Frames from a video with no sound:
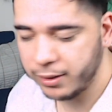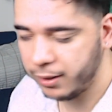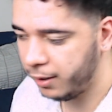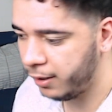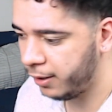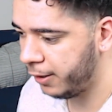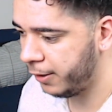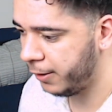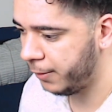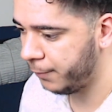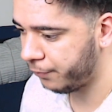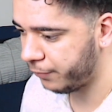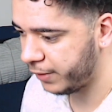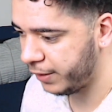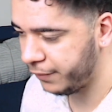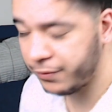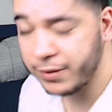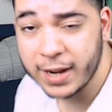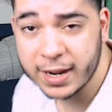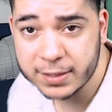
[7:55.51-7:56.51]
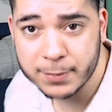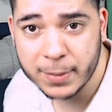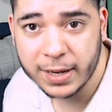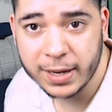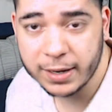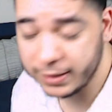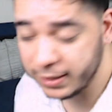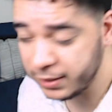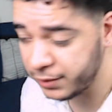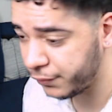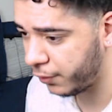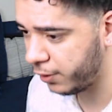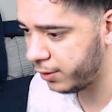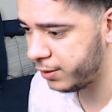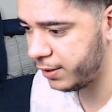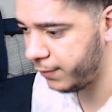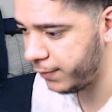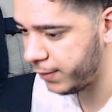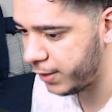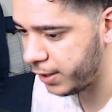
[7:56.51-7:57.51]
Um, if you guys made it this far
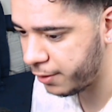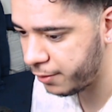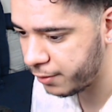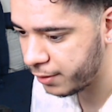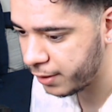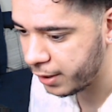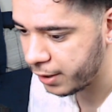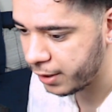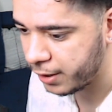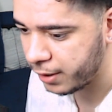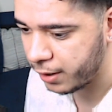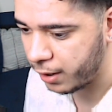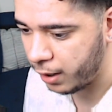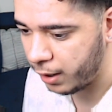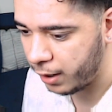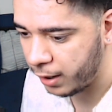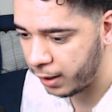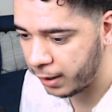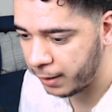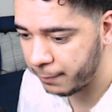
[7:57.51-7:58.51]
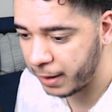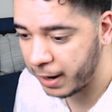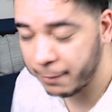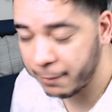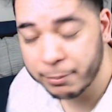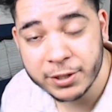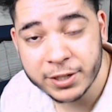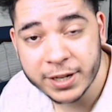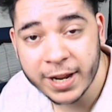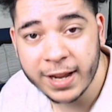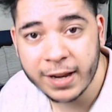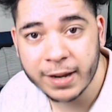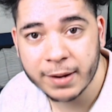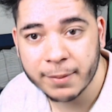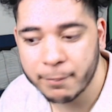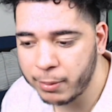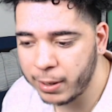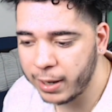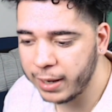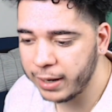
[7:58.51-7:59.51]
into the video, um, I appreciate it.
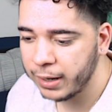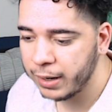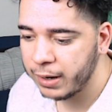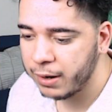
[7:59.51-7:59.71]
But